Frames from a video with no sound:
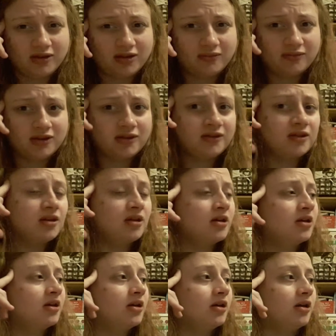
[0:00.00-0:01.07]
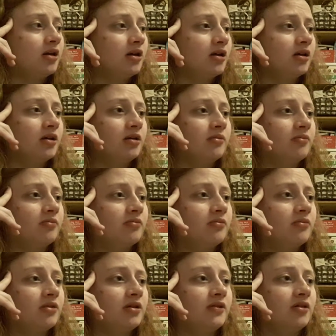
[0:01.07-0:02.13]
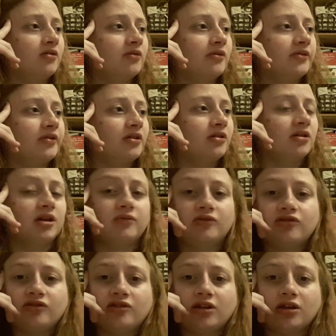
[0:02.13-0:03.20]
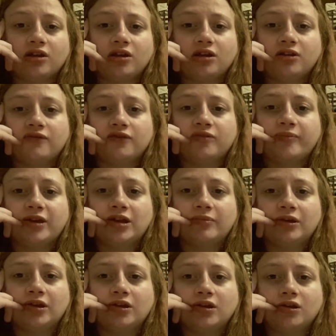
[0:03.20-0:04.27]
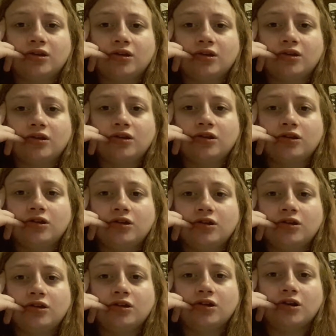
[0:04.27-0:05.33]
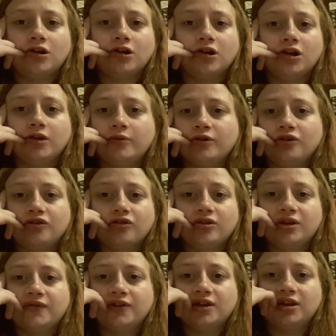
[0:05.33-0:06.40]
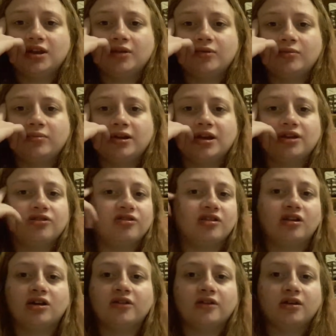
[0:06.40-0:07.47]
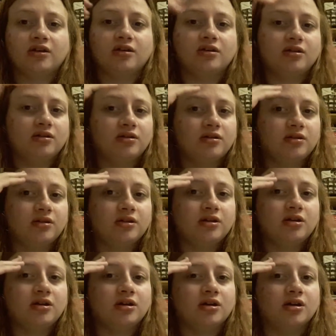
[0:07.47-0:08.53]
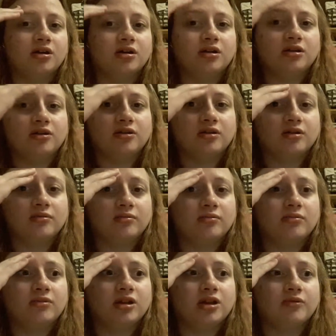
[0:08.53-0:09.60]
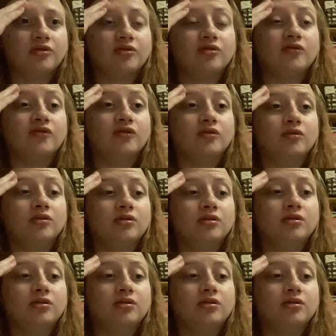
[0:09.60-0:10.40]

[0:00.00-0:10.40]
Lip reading: months. And then all of a sudden he was just like a lifeless baby. Like, he wouldn't do anything, he wouldn't play, just lie there. And it was awful.